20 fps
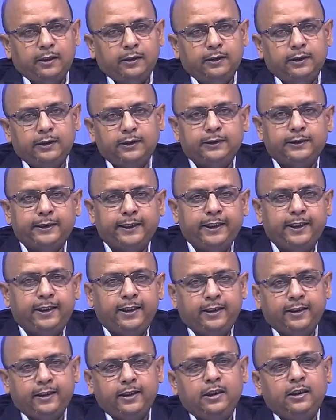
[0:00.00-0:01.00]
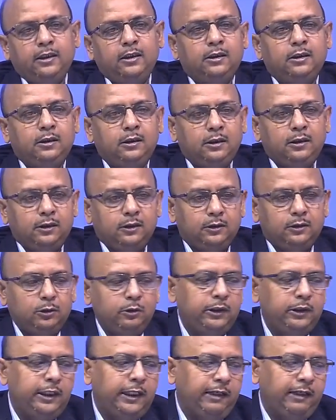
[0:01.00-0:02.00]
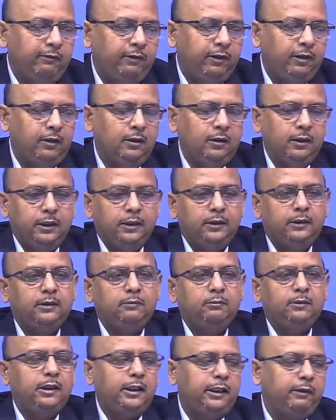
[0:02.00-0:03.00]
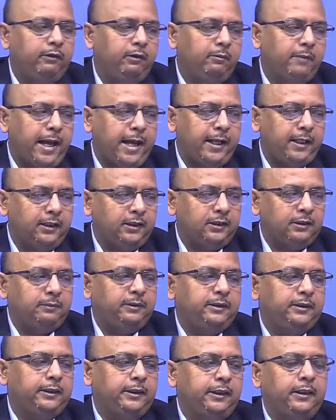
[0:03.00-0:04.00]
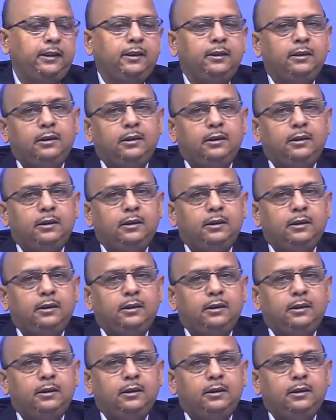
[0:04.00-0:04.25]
is taken at the junior level, and then middle level managers basically